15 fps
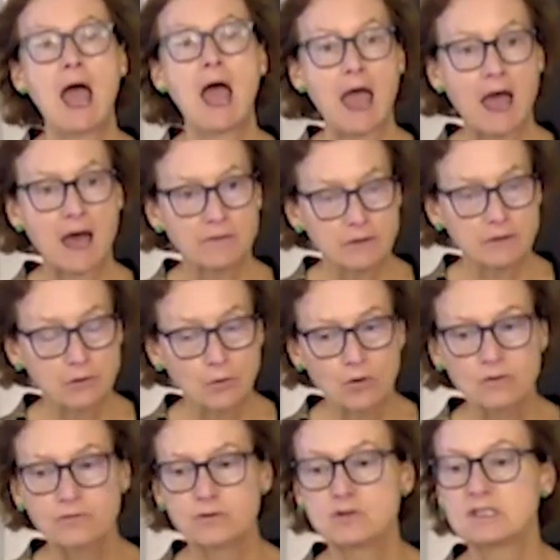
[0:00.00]
And the
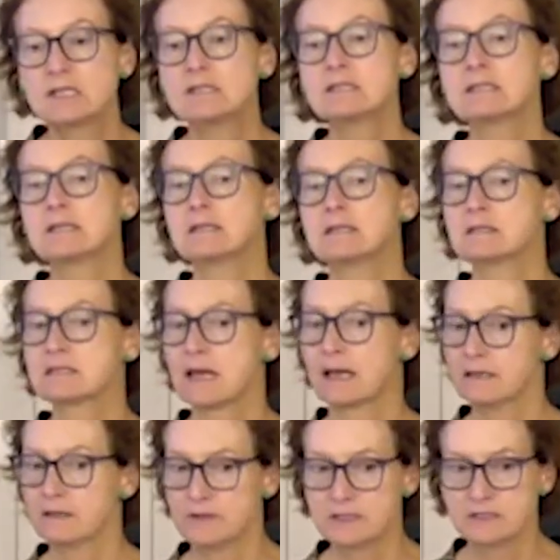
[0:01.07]
Court of First Instance
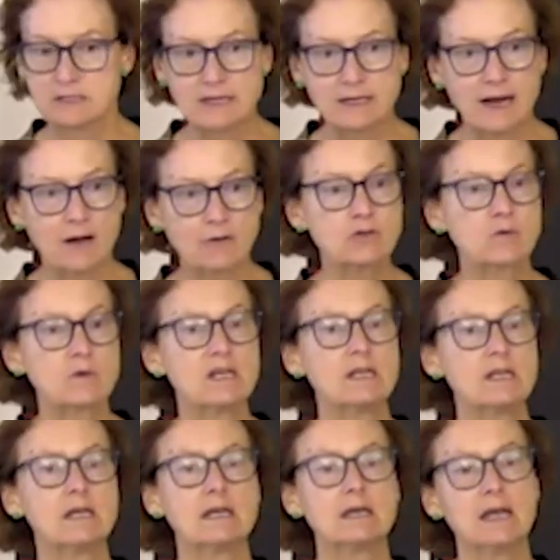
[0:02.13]
cited the CEDAW
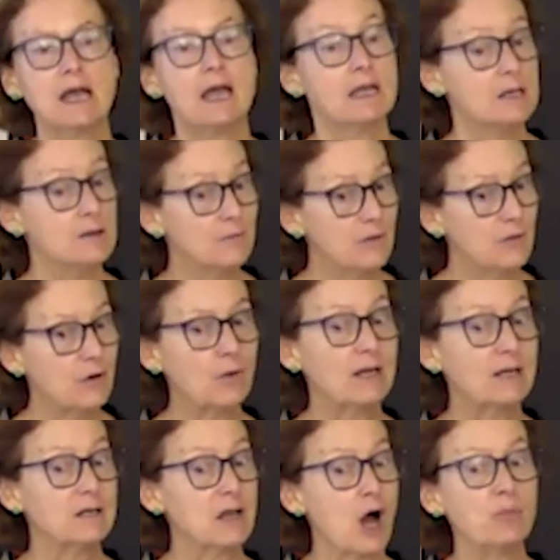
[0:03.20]
Treaty. Even though
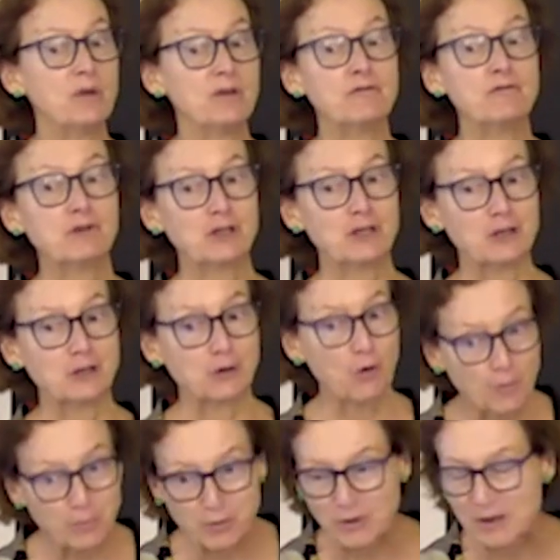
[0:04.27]
it had not been fully
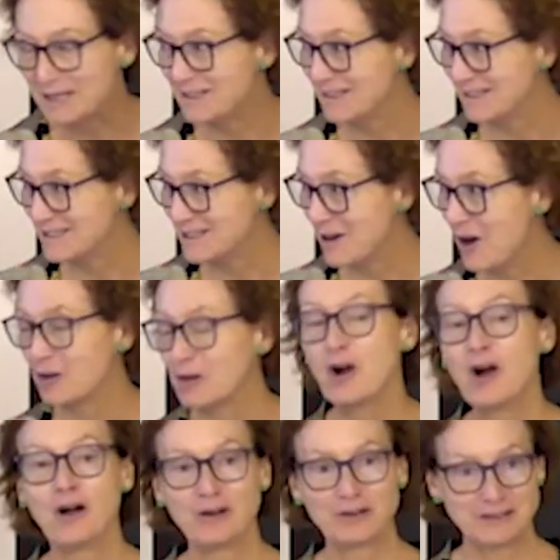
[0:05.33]
incorporated into Hong
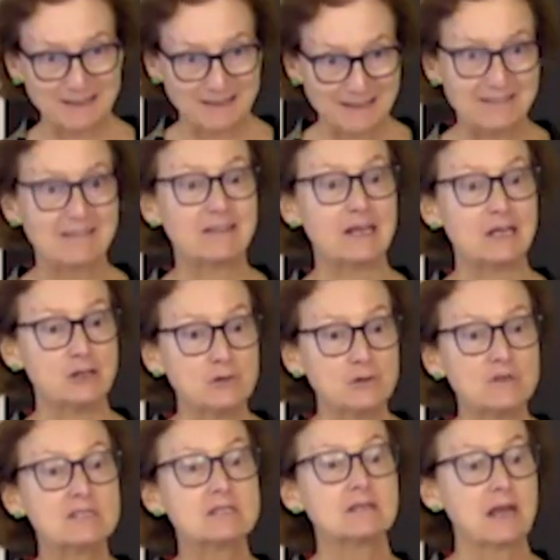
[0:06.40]
Kong, it, they
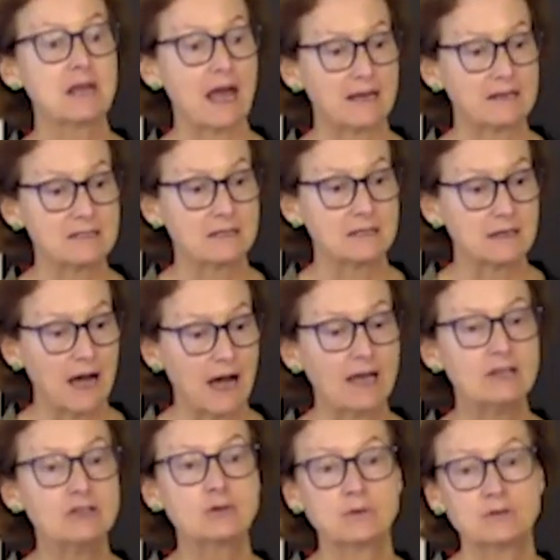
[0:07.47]
used it as a
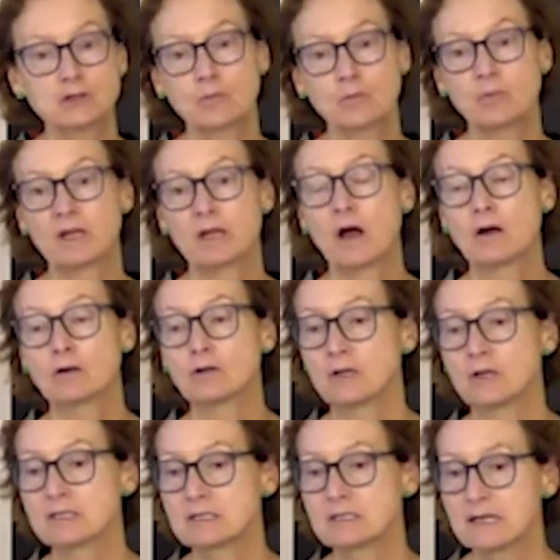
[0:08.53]
guide to interpreting Hong
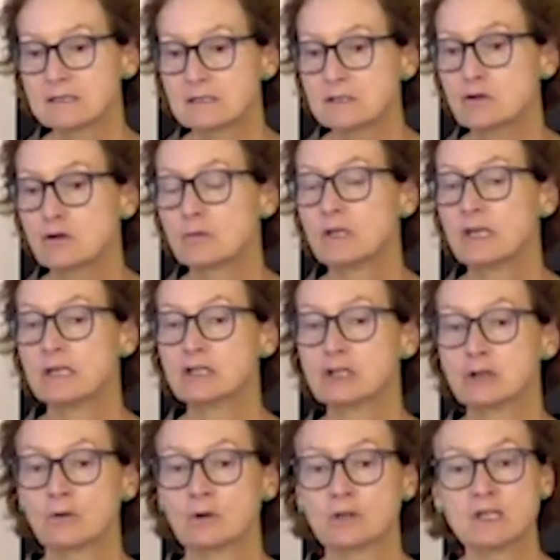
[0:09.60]
Kong's sex
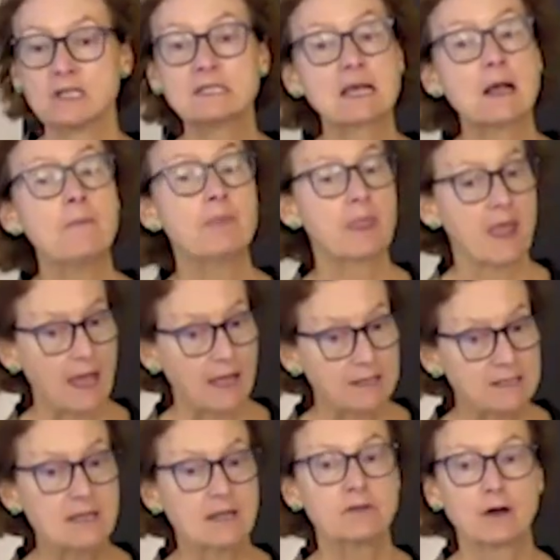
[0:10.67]
discrimination ordinance
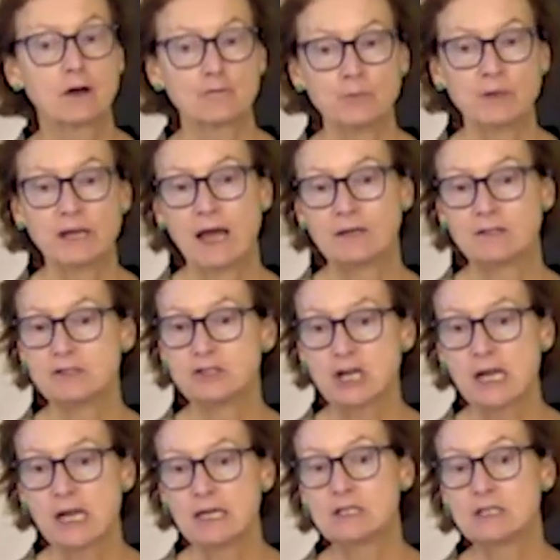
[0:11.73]
and said the government had to
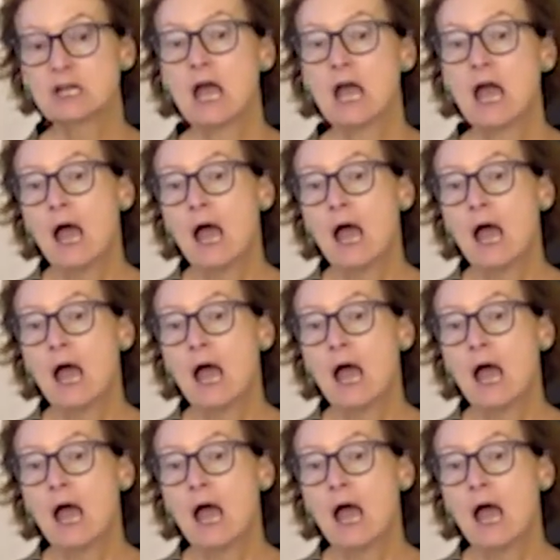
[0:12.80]
change.